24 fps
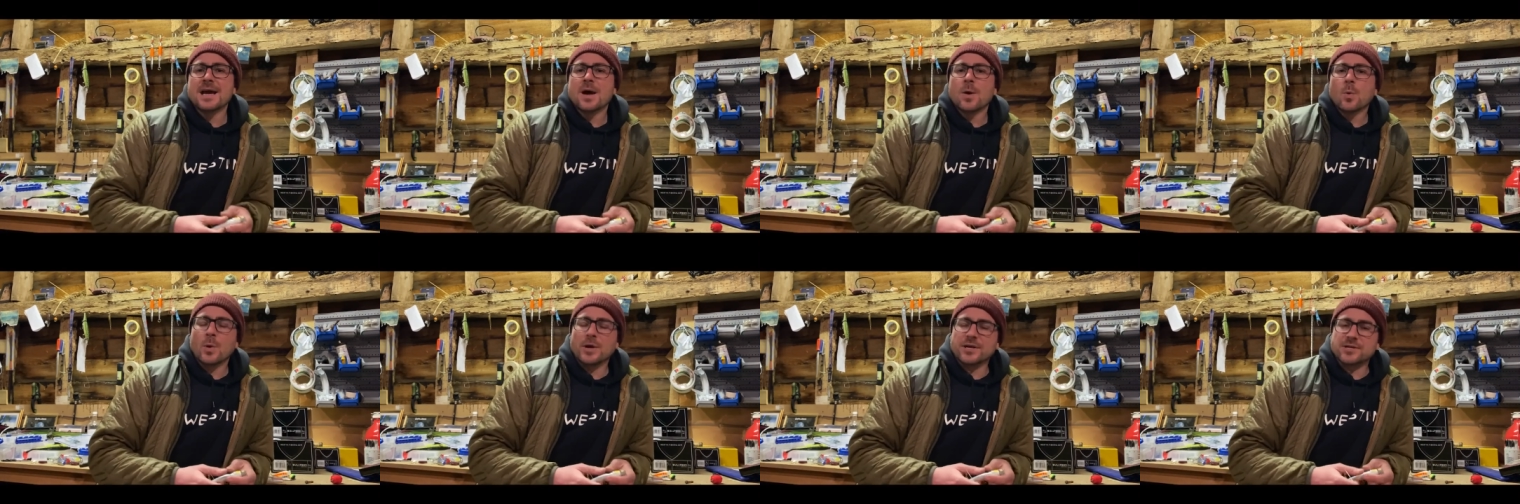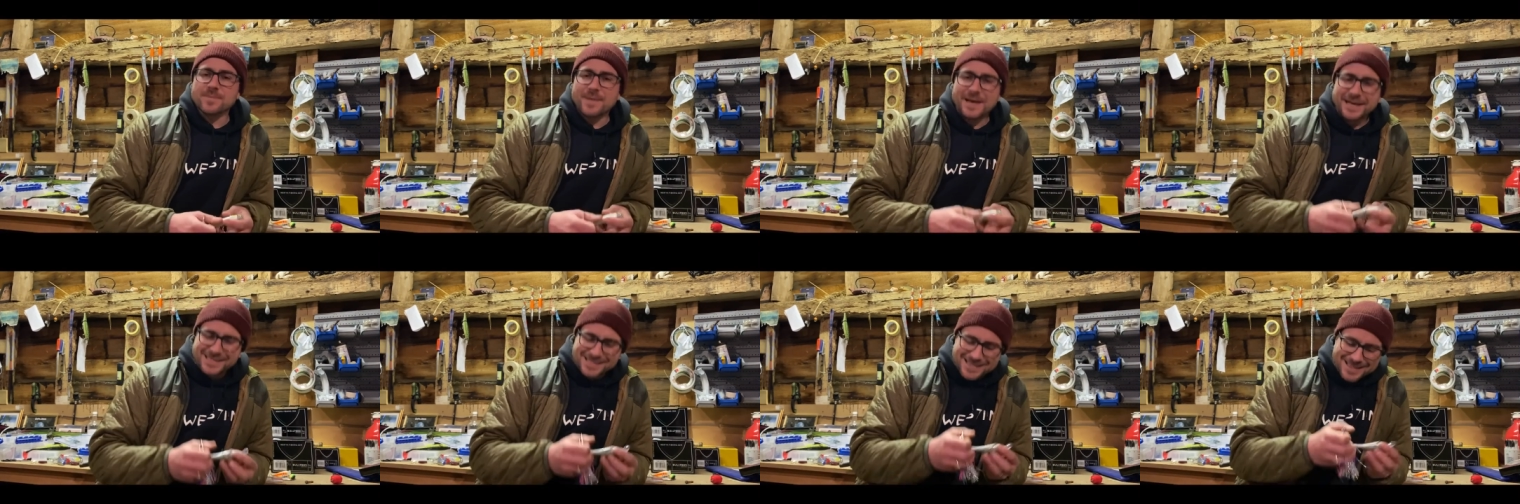which
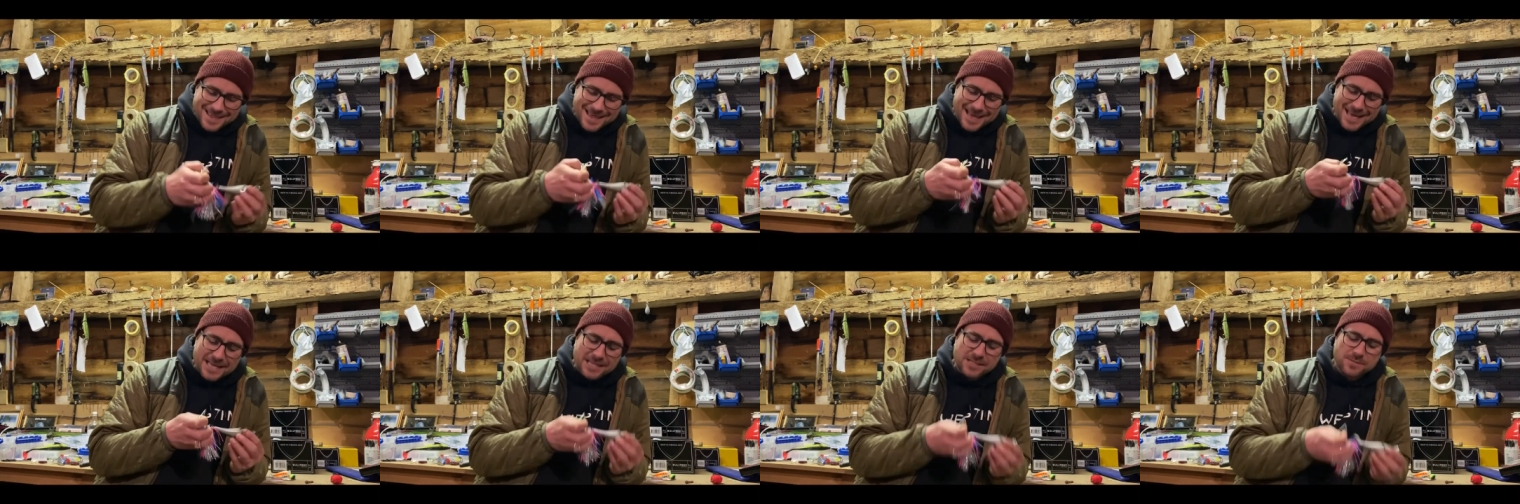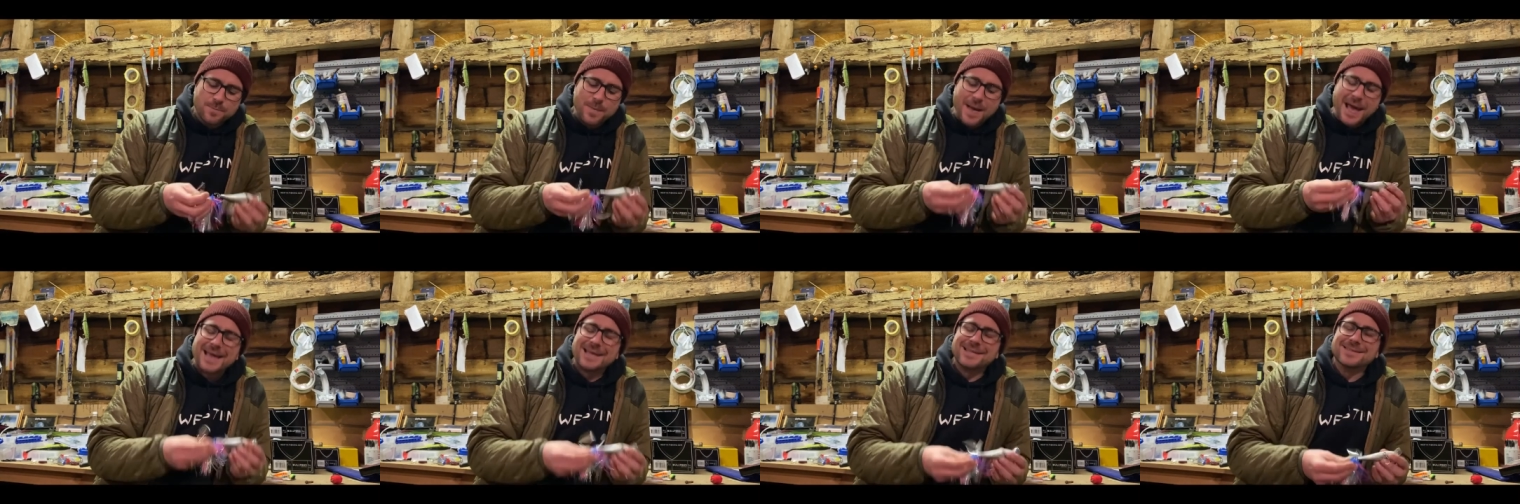means these
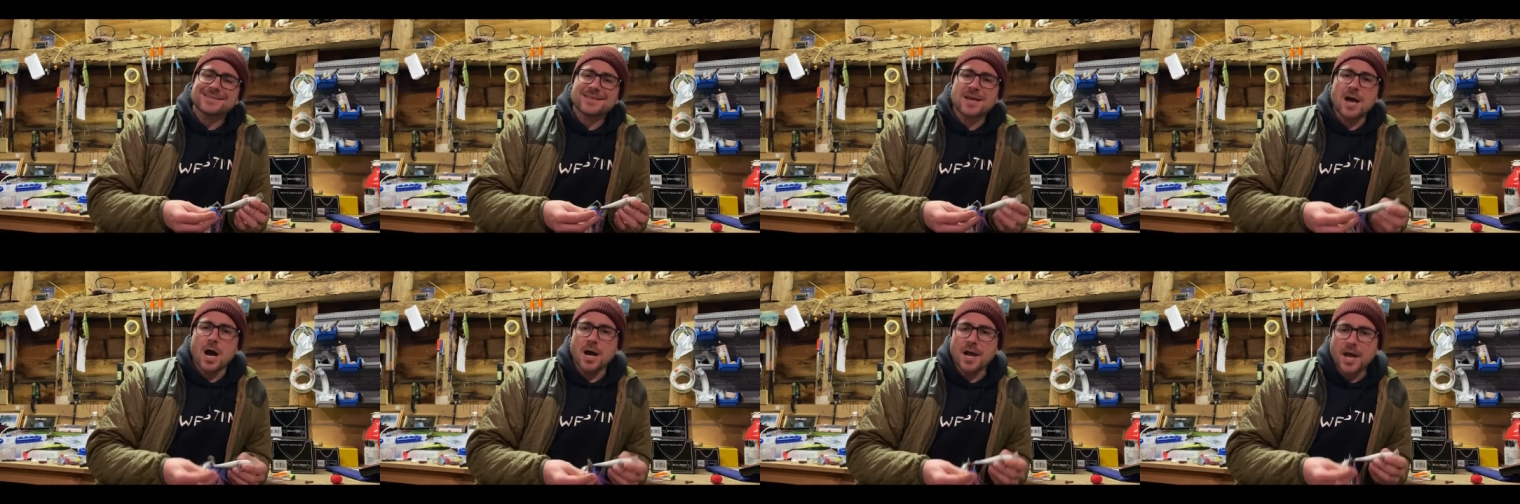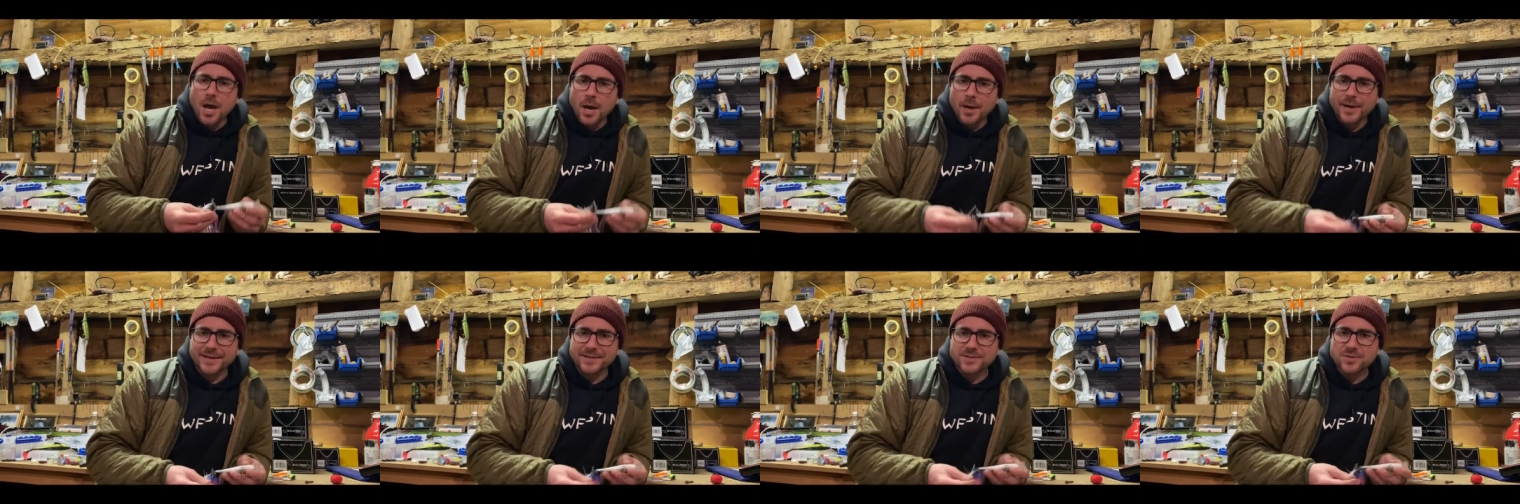baits are
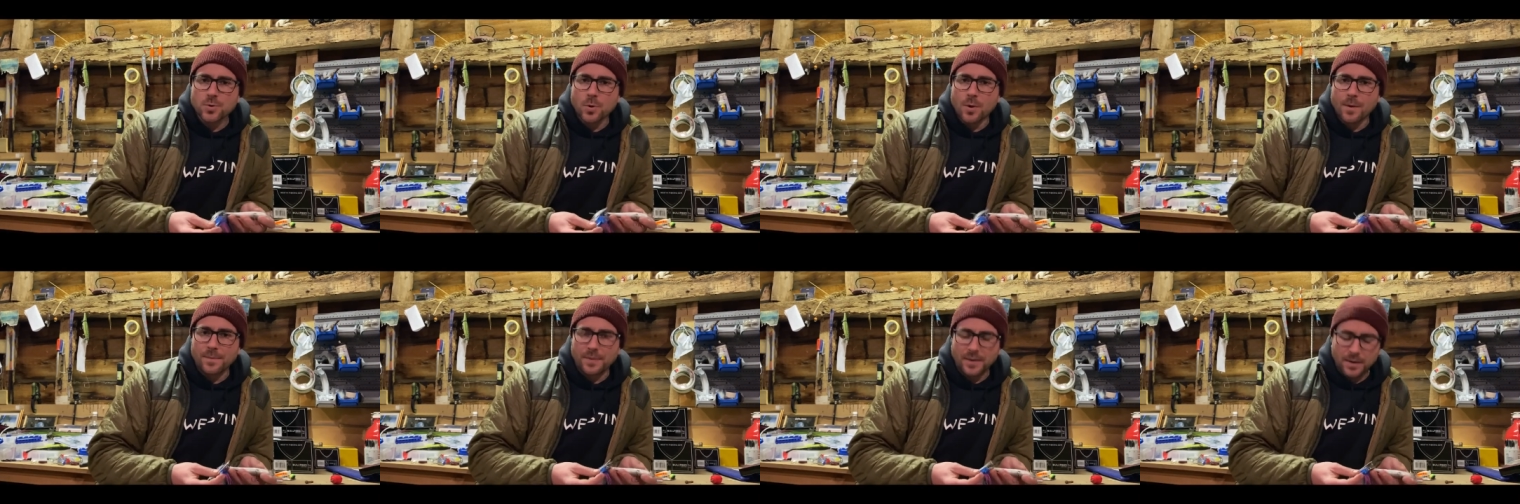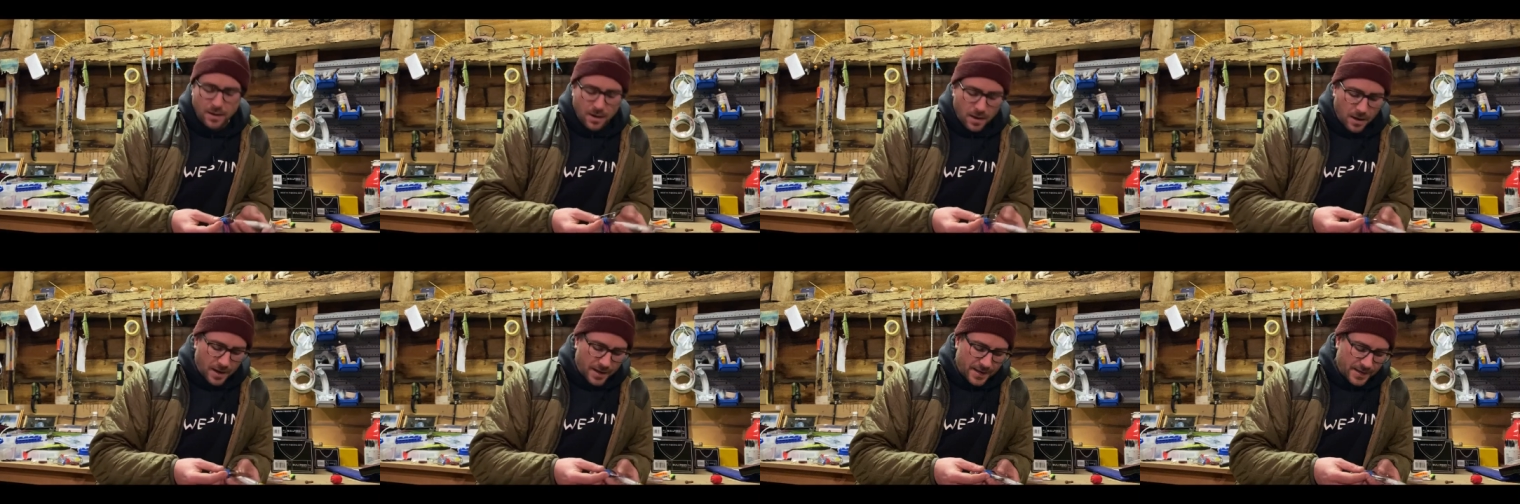going to
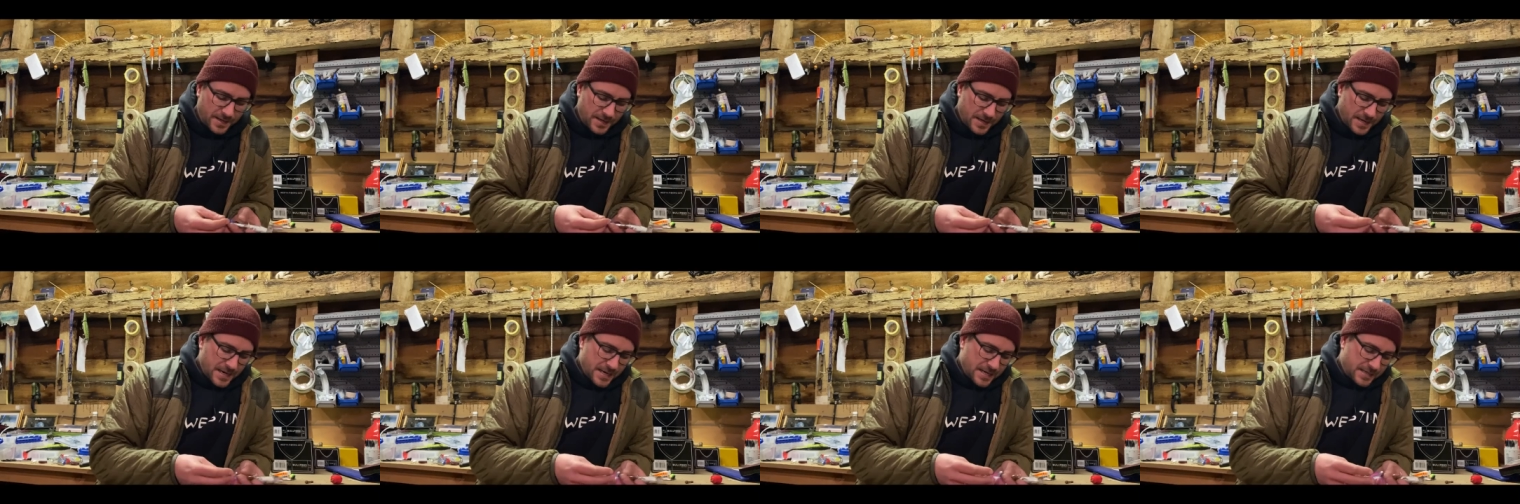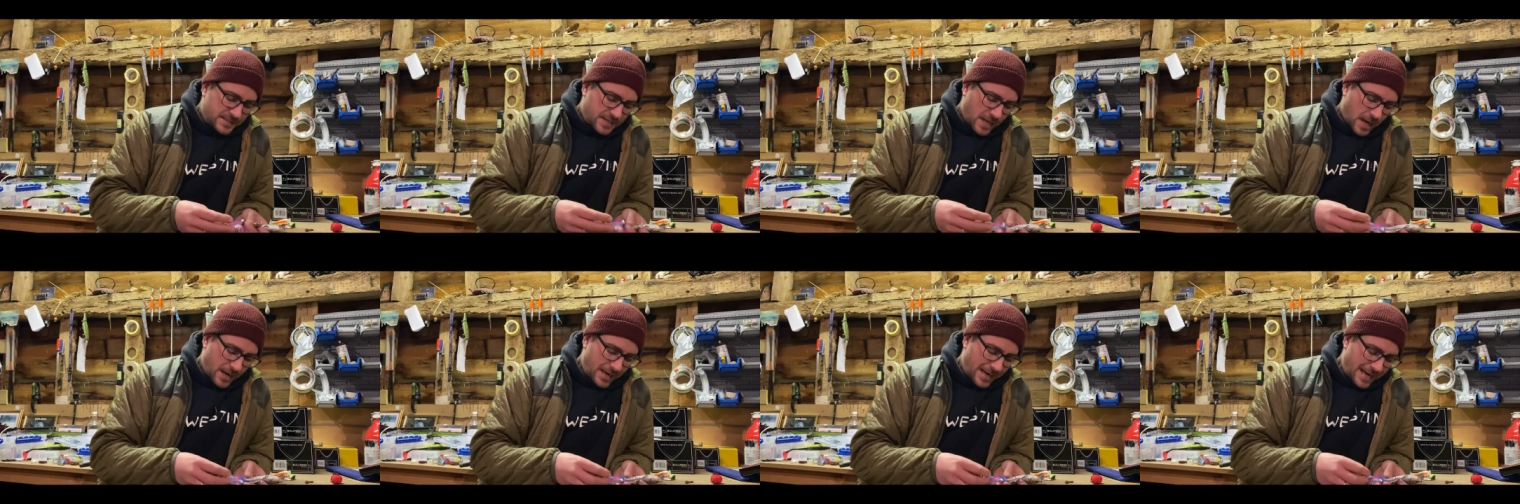apply.
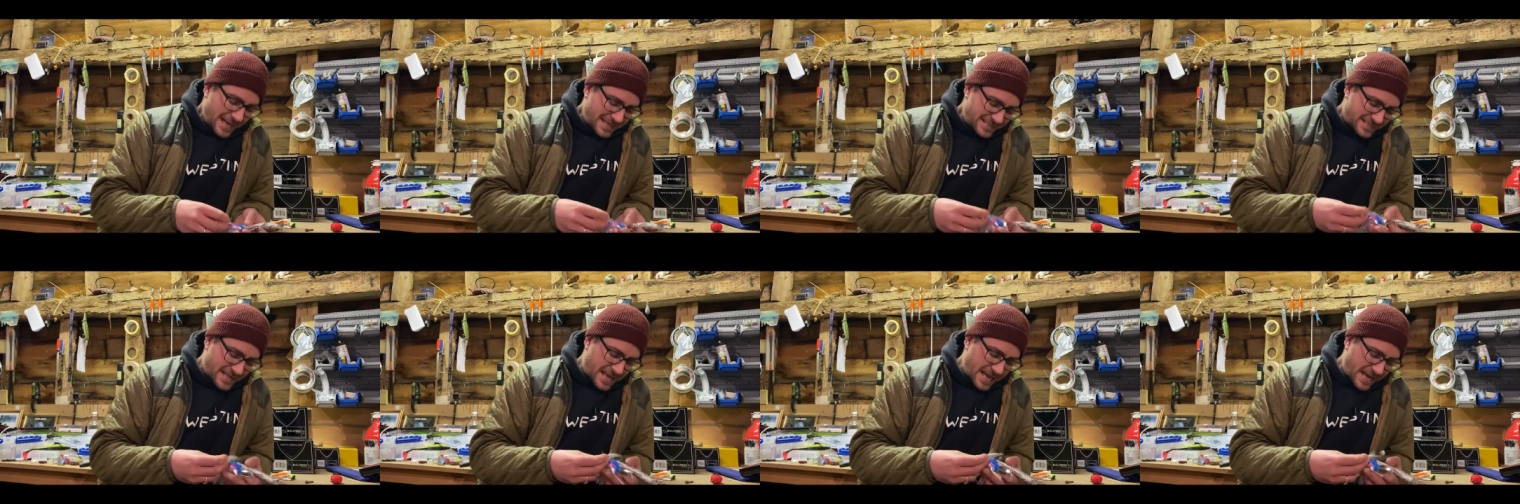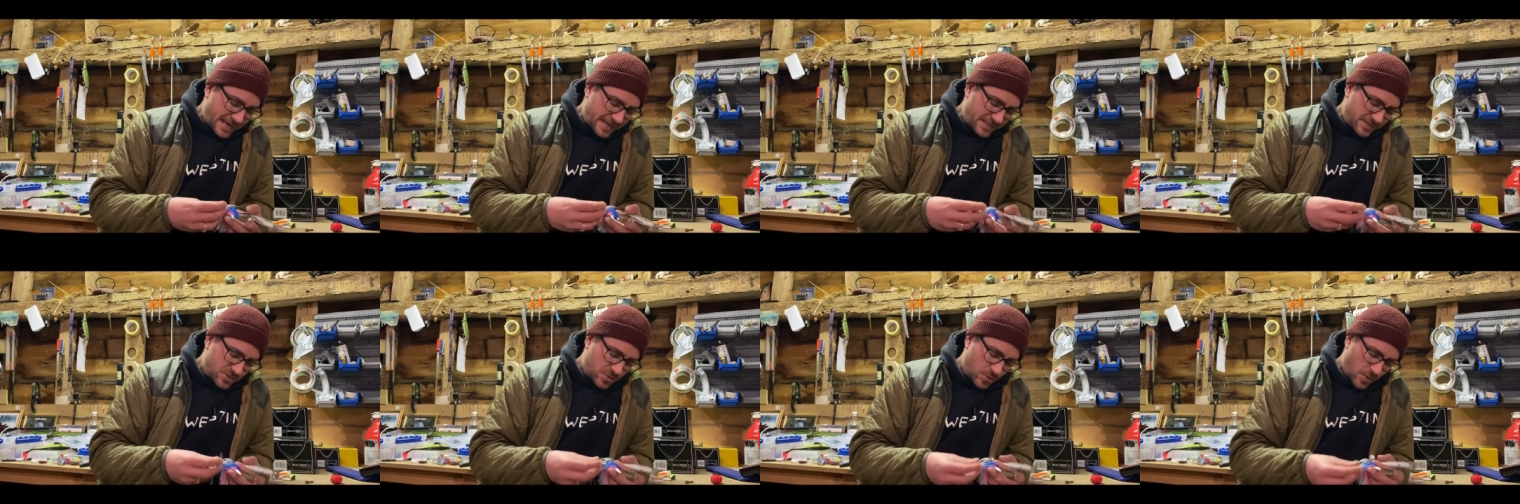So let's get
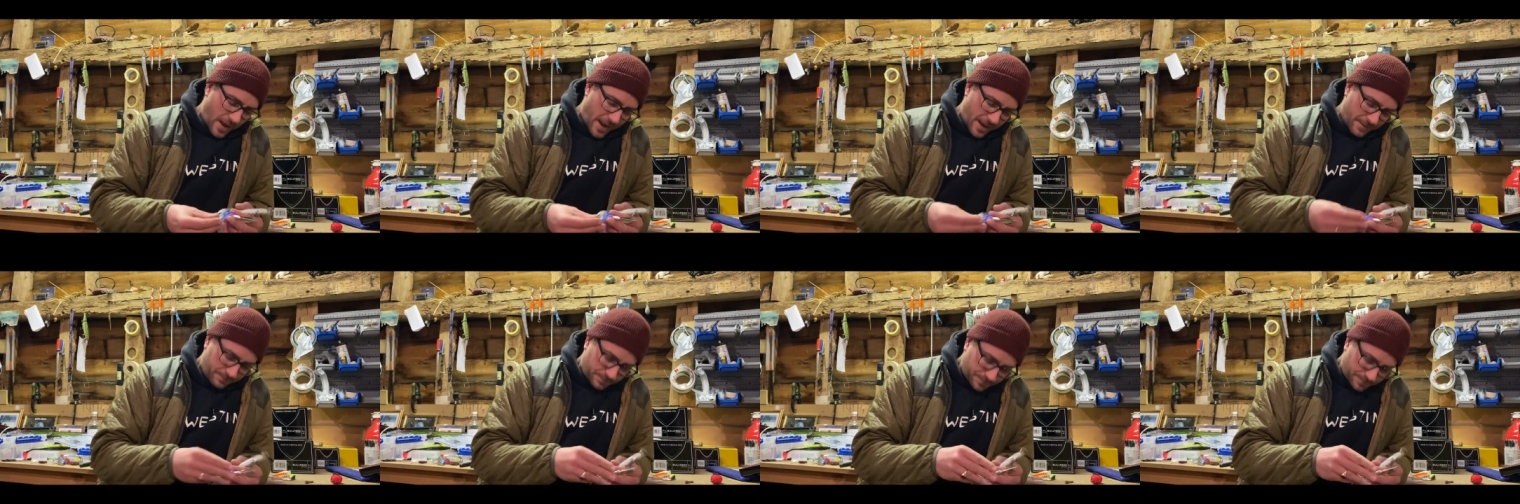into it.